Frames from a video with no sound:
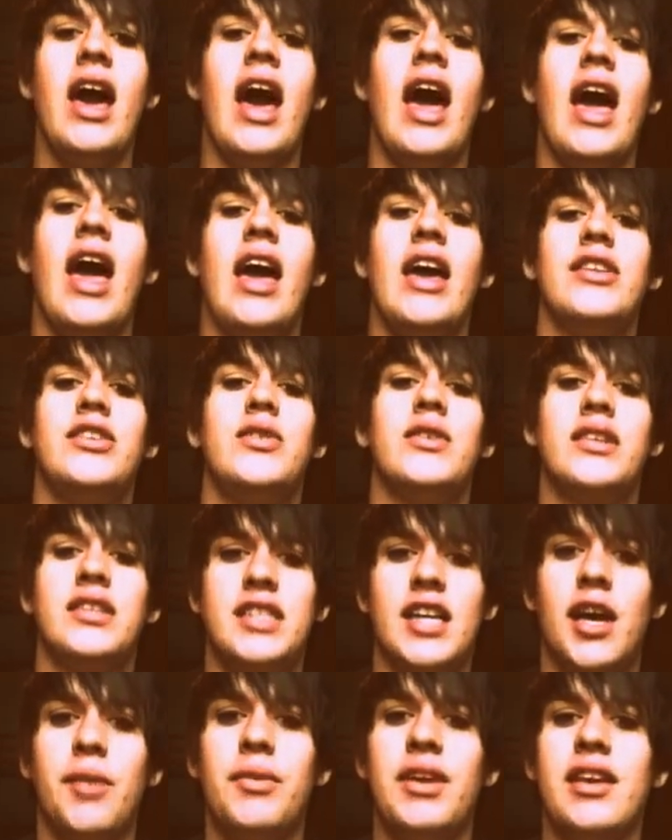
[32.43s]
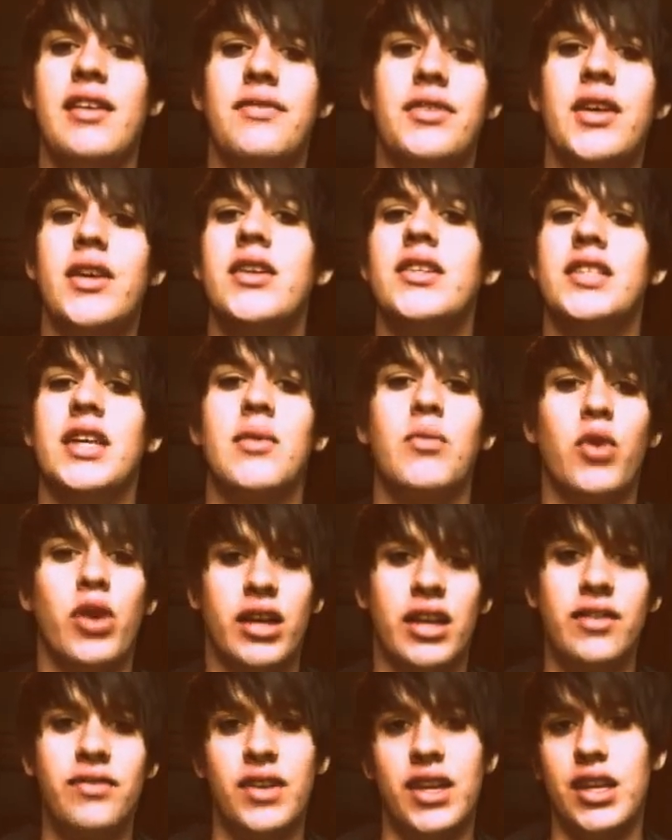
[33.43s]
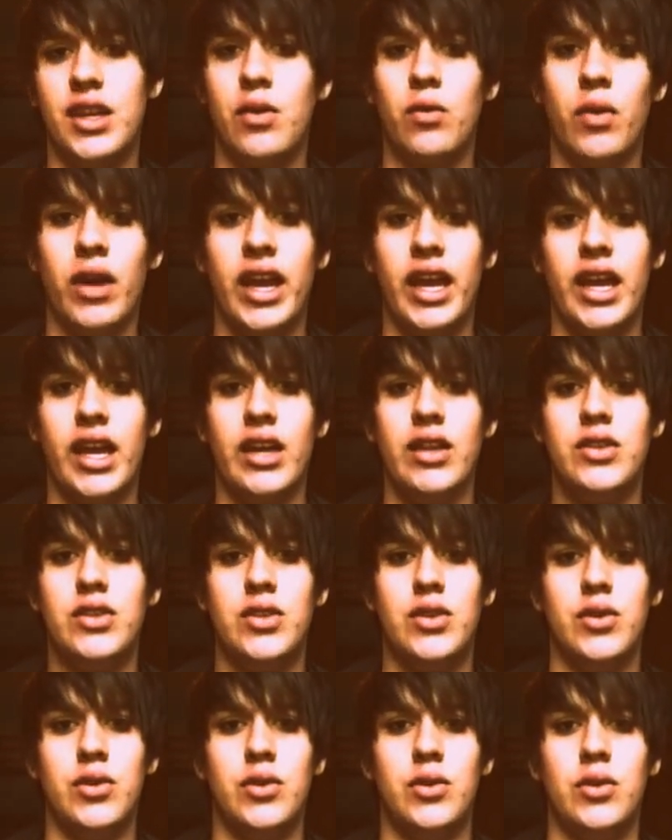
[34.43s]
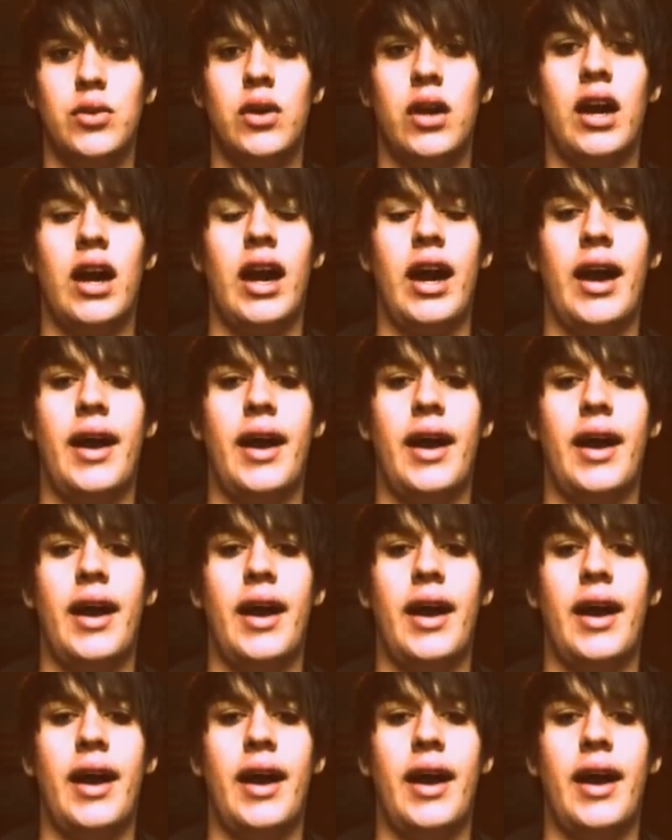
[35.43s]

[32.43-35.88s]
and you can tell me if there's a more convenient way to